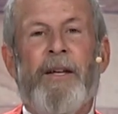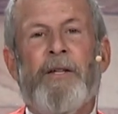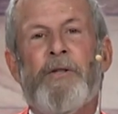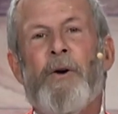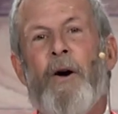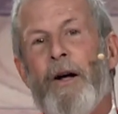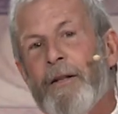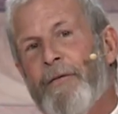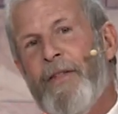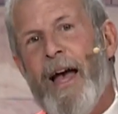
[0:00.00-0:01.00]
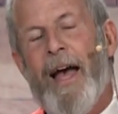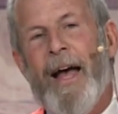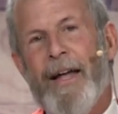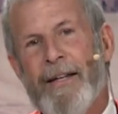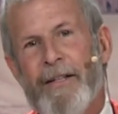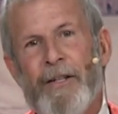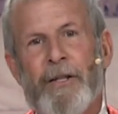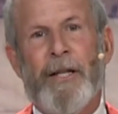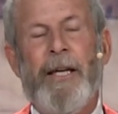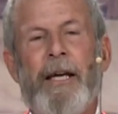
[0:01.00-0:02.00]
So all of that
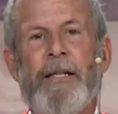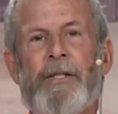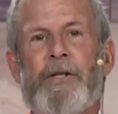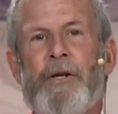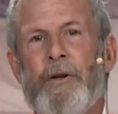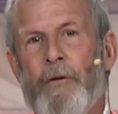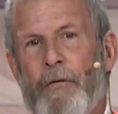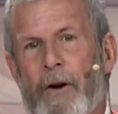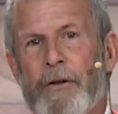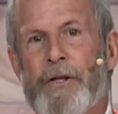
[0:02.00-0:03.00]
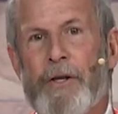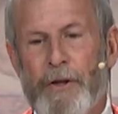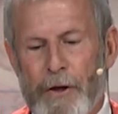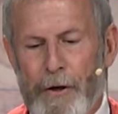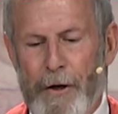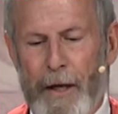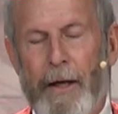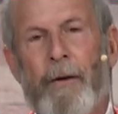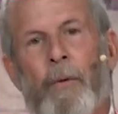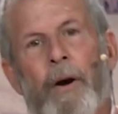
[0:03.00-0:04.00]
leads to verse
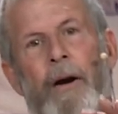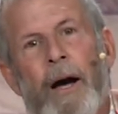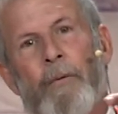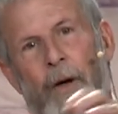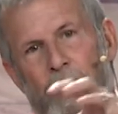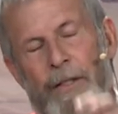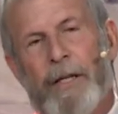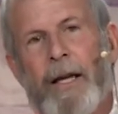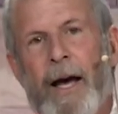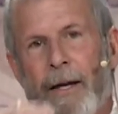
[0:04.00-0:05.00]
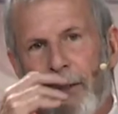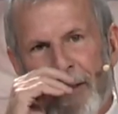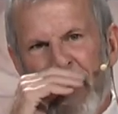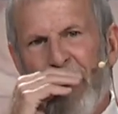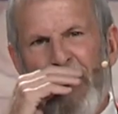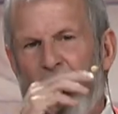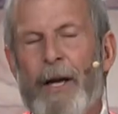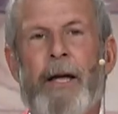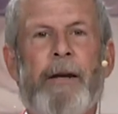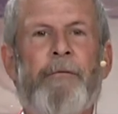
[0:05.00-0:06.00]
30, where I want us to kind of zero
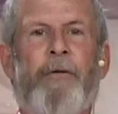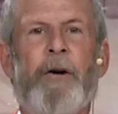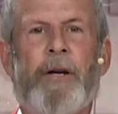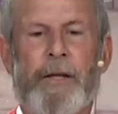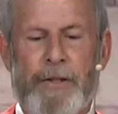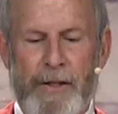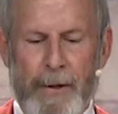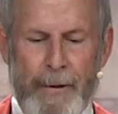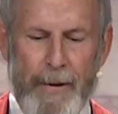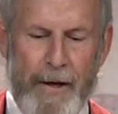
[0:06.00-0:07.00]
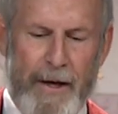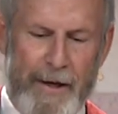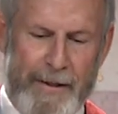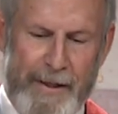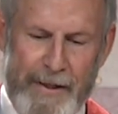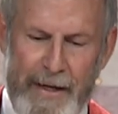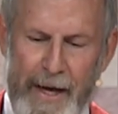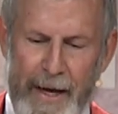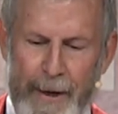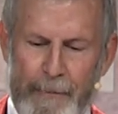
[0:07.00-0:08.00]
in and focus
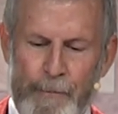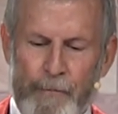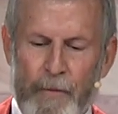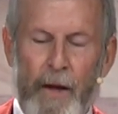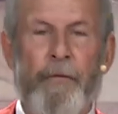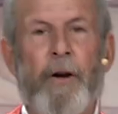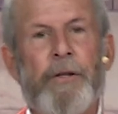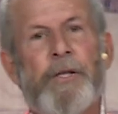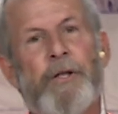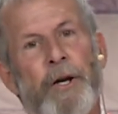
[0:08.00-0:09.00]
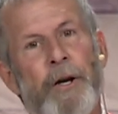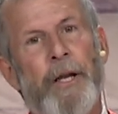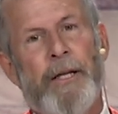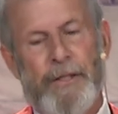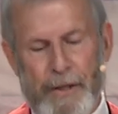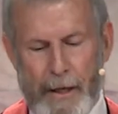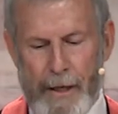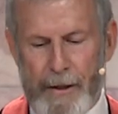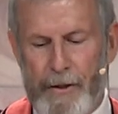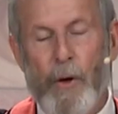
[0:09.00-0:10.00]
today. Verse 30
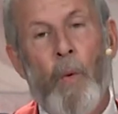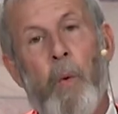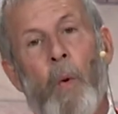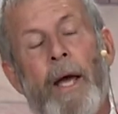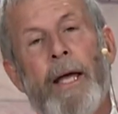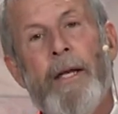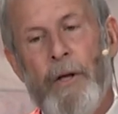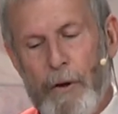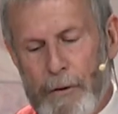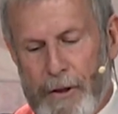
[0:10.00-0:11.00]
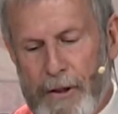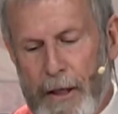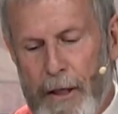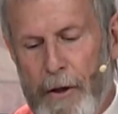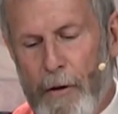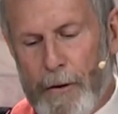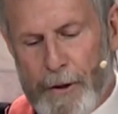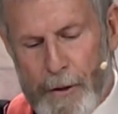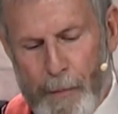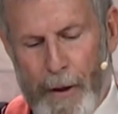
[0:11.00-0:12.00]
says, when you send your
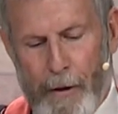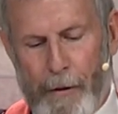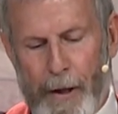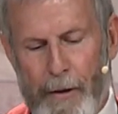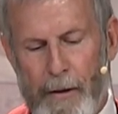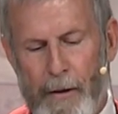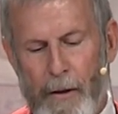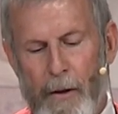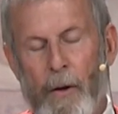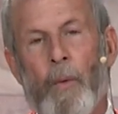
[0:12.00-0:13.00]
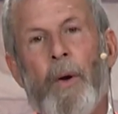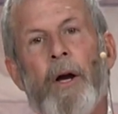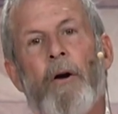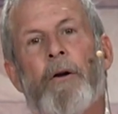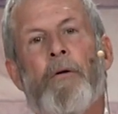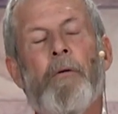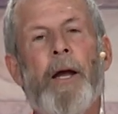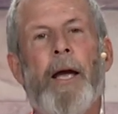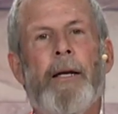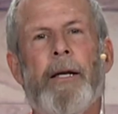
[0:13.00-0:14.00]
spirit, we are
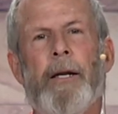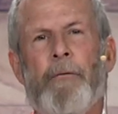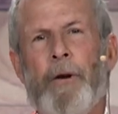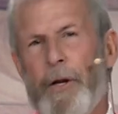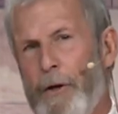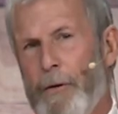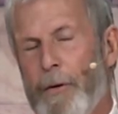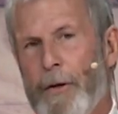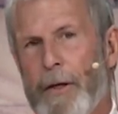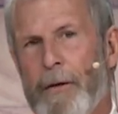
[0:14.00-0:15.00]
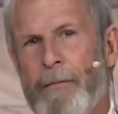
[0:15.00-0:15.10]
created and renewed.